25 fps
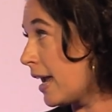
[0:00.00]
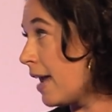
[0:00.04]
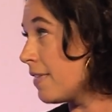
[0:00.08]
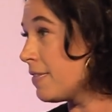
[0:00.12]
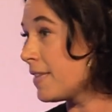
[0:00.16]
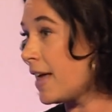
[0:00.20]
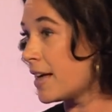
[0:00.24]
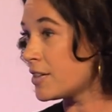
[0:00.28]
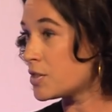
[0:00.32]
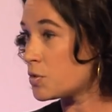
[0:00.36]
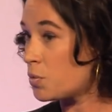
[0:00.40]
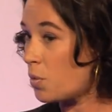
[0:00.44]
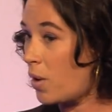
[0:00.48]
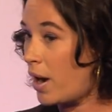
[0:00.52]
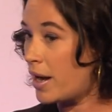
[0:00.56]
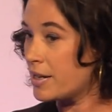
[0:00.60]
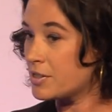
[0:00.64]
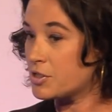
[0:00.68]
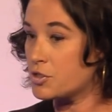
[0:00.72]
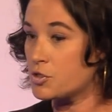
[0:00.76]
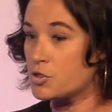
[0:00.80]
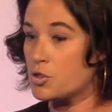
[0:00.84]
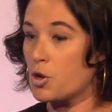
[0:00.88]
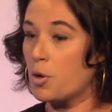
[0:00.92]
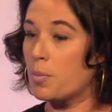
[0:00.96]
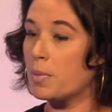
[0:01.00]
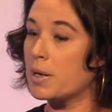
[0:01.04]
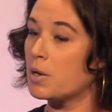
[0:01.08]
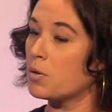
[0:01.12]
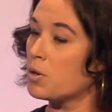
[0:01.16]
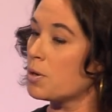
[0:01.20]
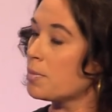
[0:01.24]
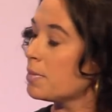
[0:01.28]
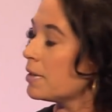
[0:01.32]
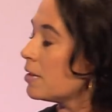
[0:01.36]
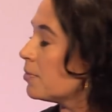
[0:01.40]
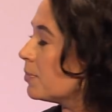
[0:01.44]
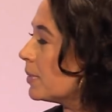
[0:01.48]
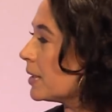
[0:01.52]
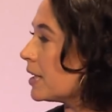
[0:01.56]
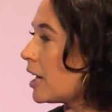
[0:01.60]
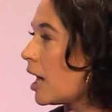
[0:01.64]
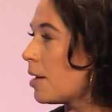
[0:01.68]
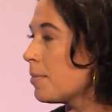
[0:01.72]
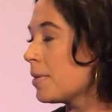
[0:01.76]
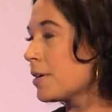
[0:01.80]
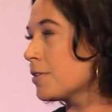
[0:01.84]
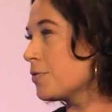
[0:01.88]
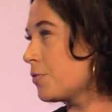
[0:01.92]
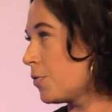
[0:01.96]
And that's why so many women have been
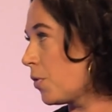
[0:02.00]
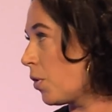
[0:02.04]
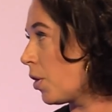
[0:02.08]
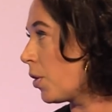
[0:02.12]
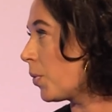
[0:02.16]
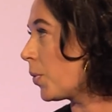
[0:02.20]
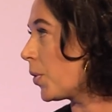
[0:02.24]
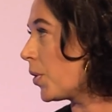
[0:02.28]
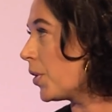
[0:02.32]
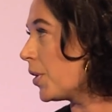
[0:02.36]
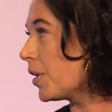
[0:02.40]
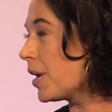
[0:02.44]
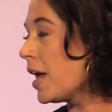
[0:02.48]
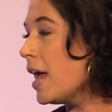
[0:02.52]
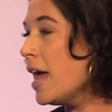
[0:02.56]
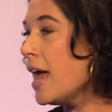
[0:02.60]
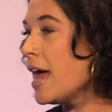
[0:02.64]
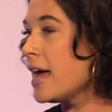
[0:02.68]
coming forward